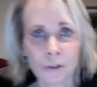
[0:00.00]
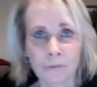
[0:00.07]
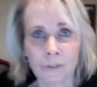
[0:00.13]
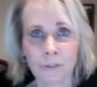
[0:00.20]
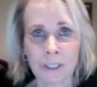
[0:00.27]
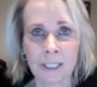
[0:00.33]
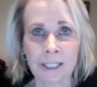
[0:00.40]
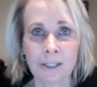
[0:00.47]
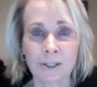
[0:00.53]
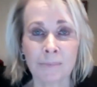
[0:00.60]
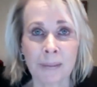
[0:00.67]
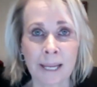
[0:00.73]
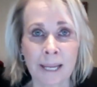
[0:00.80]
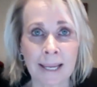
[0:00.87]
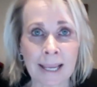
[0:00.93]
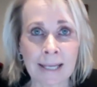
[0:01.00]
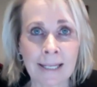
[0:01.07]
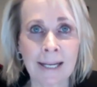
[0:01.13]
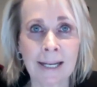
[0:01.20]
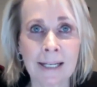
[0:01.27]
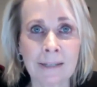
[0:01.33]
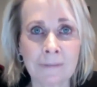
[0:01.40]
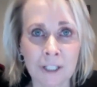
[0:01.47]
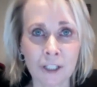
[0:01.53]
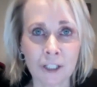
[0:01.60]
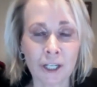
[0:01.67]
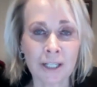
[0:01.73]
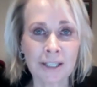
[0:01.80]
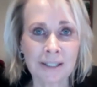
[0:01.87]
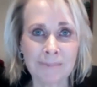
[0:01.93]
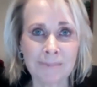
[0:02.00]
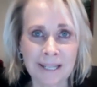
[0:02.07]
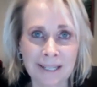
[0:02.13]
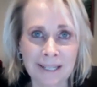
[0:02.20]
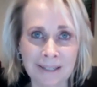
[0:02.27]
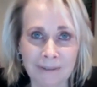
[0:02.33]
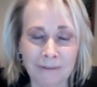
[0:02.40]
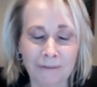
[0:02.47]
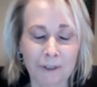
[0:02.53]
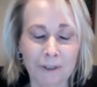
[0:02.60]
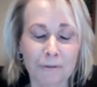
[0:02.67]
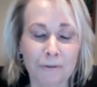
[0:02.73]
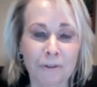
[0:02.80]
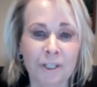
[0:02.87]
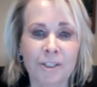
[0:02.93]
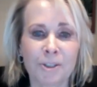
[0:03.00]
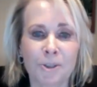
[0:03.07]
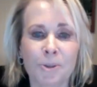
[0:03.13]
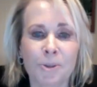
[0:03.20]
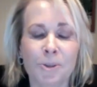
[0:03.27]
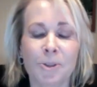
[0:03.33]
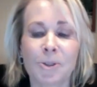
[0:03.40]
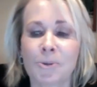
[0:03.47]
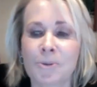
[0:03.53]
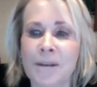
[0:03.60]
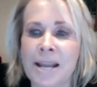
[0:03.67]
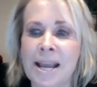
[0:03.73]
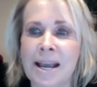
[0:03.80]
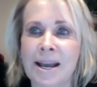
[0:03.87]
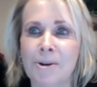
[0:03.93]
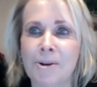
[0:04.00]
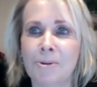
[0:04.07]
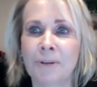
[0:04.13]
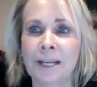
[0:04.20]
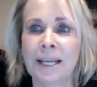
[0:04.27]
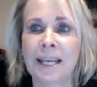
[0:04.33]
If you need to make any kind of adjustment, feel free to do so now.